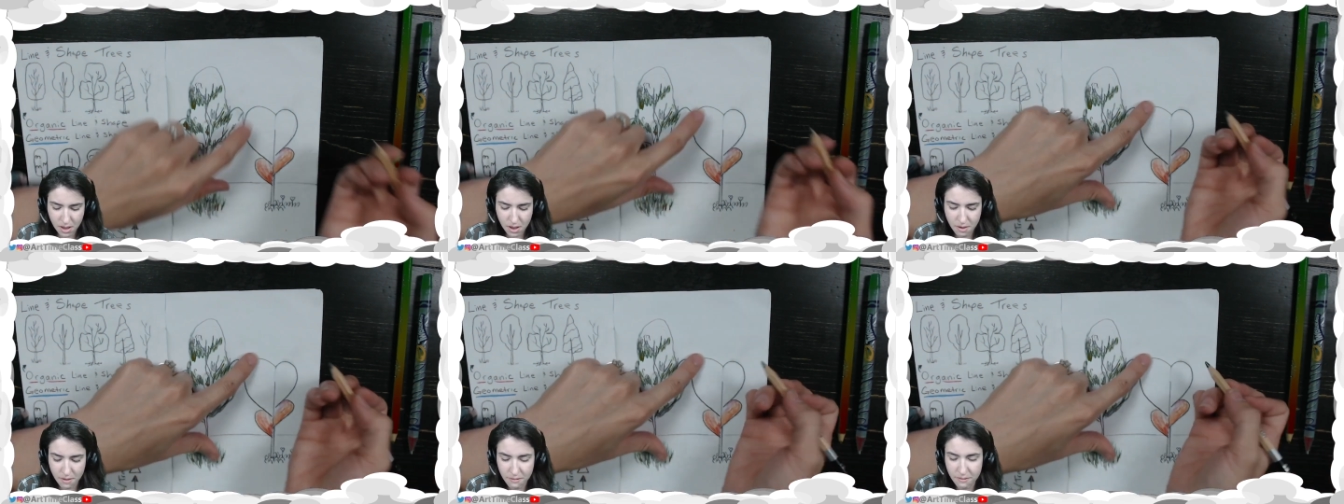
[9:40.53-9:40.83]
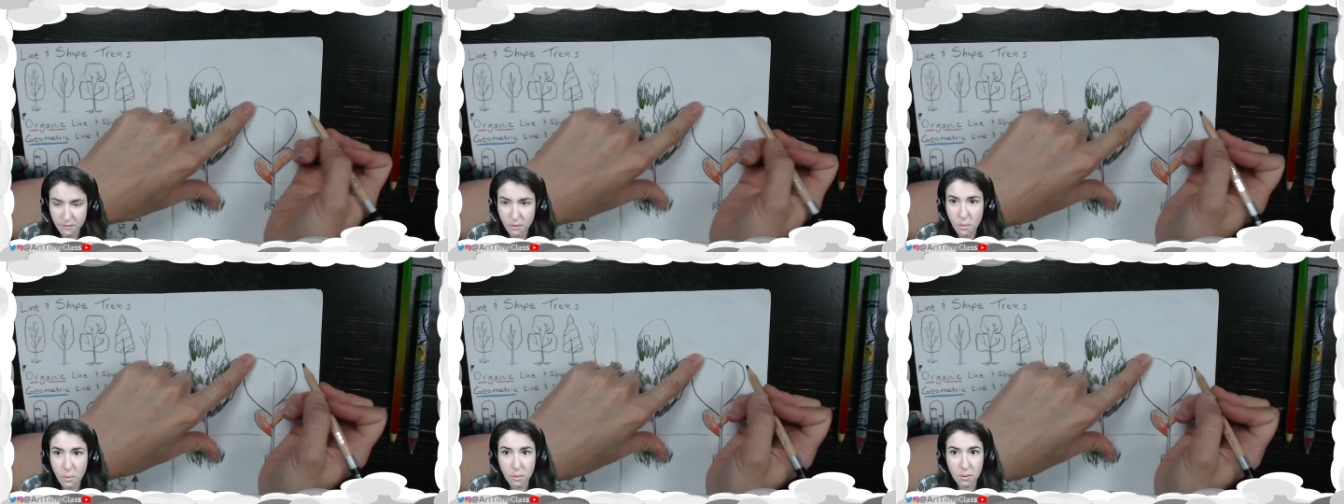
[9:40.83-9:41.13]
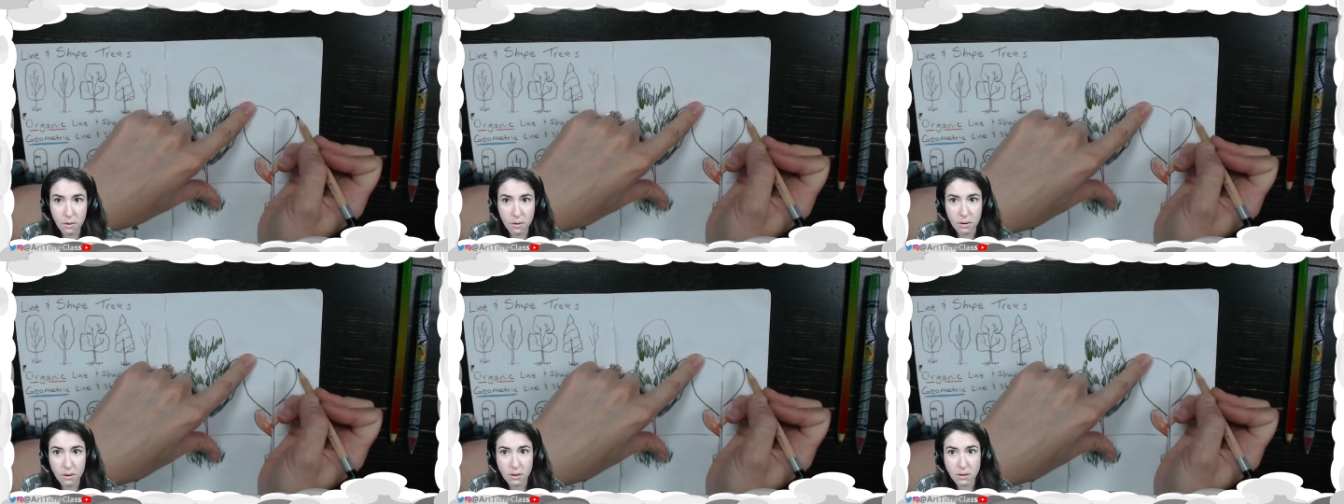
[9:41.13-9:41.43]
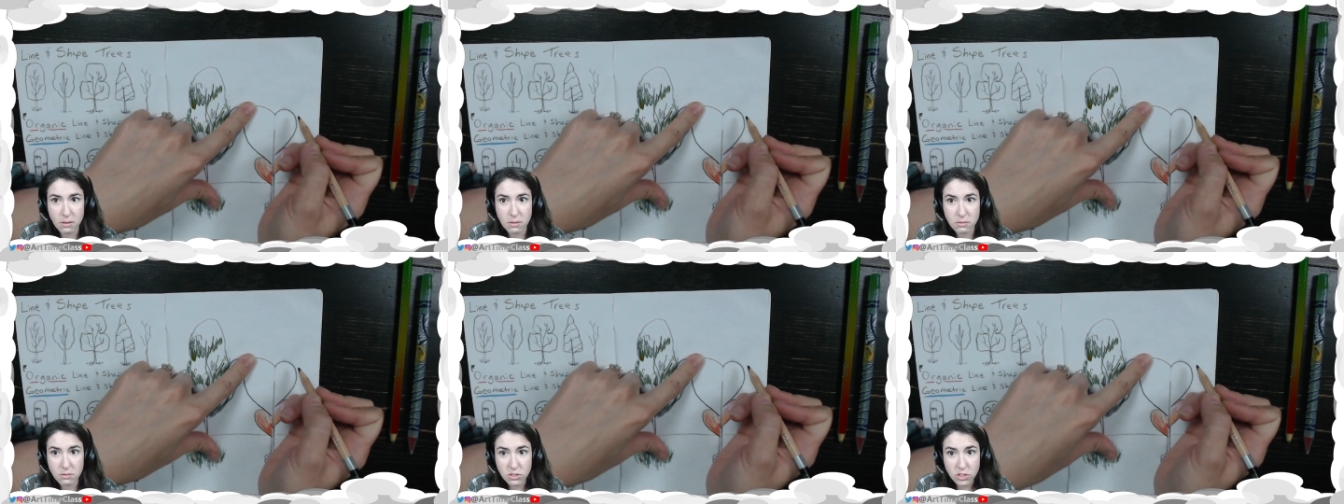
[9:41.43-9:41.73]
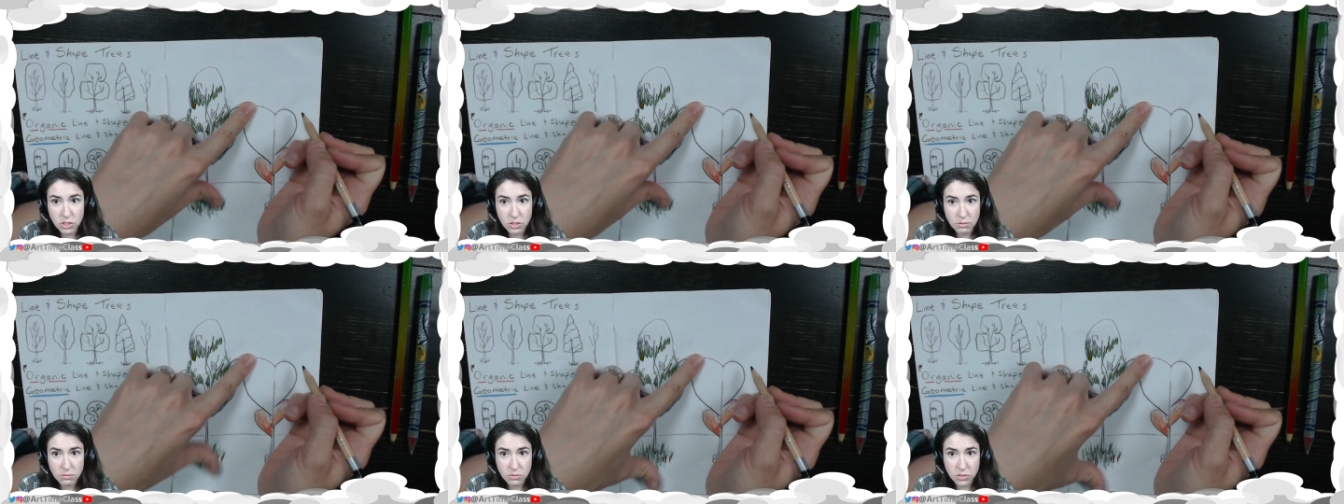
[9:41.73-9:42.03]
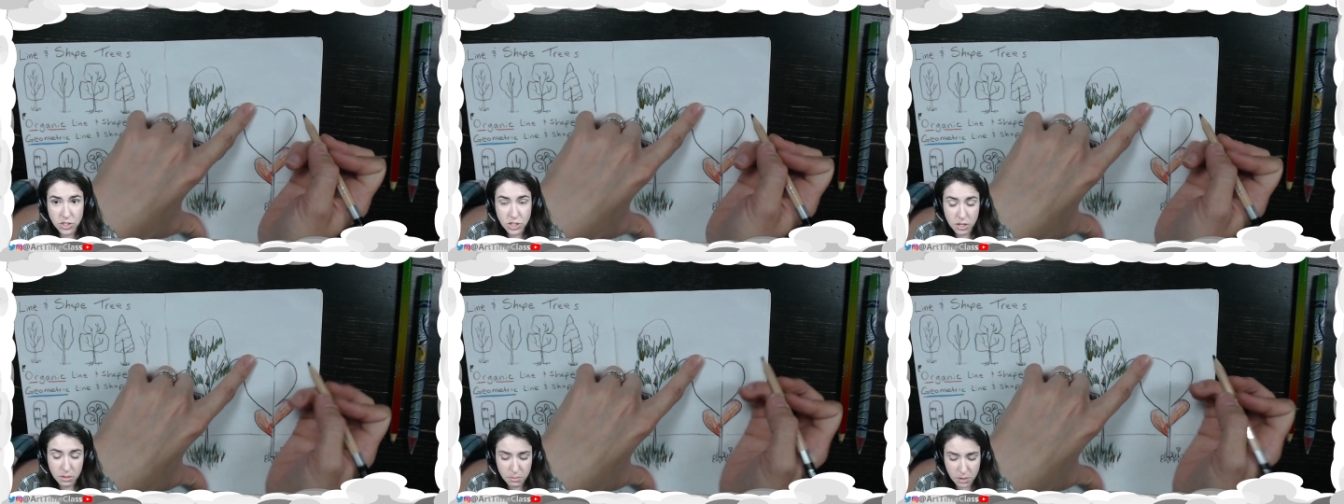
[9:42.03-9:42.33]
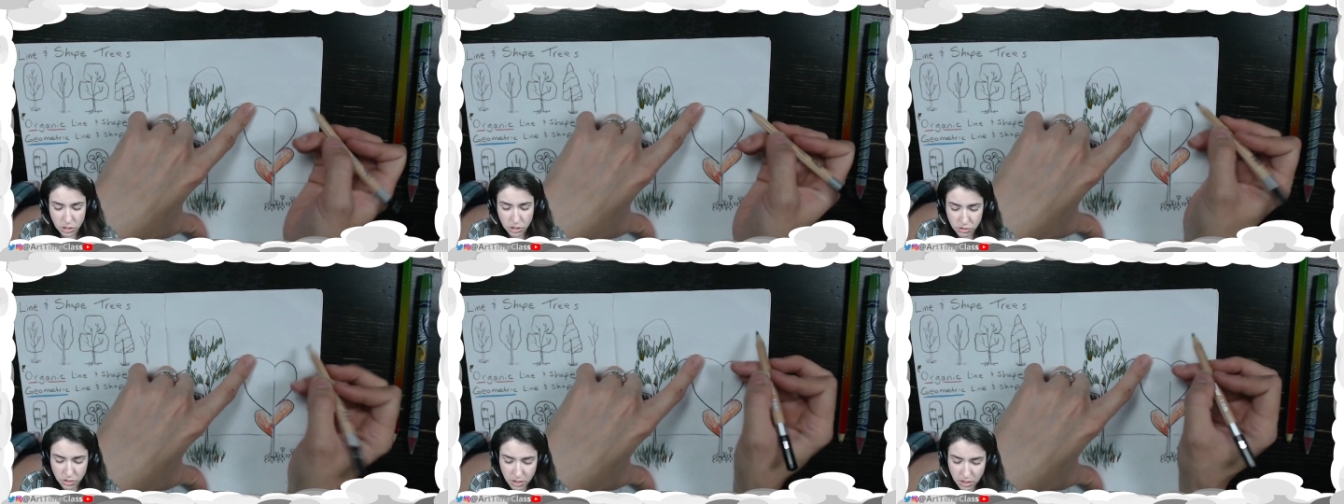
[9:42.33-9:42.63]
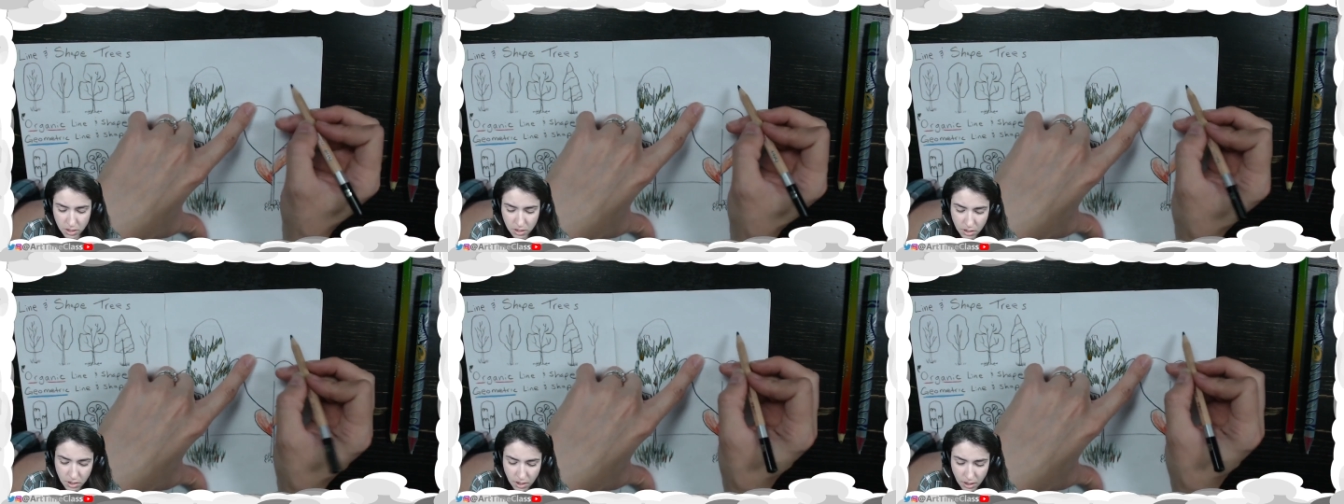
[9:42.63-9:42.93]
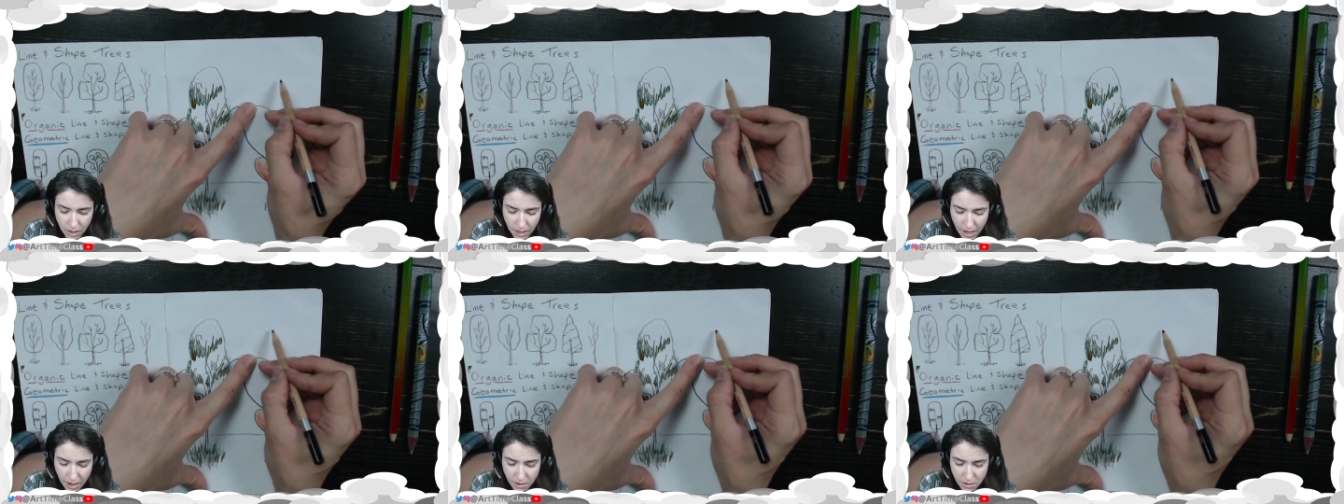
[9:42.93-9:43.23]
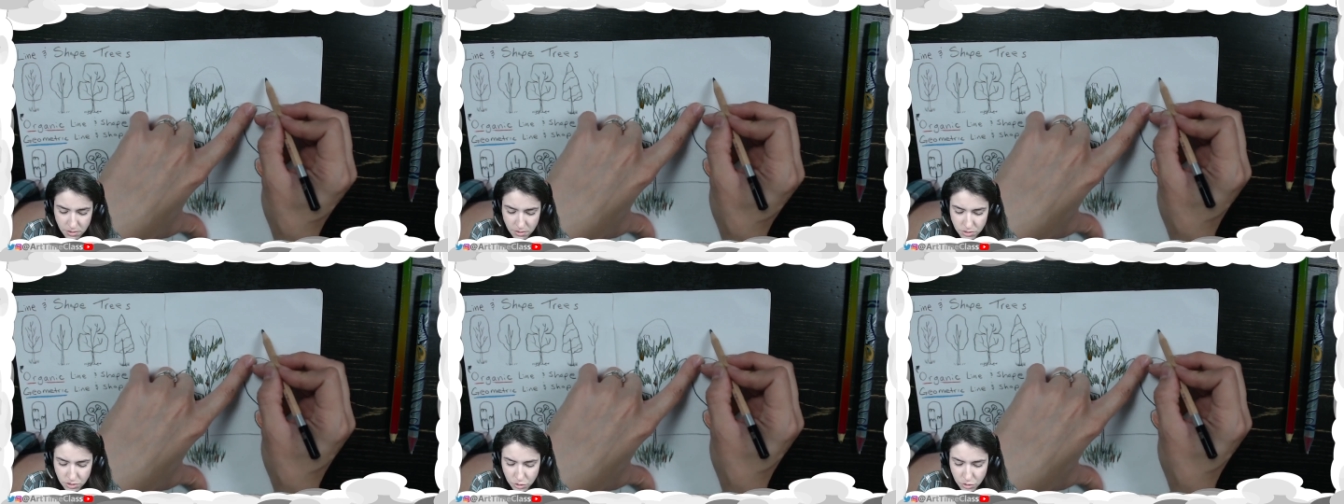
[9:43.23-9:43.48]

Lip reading: For geometric clouds,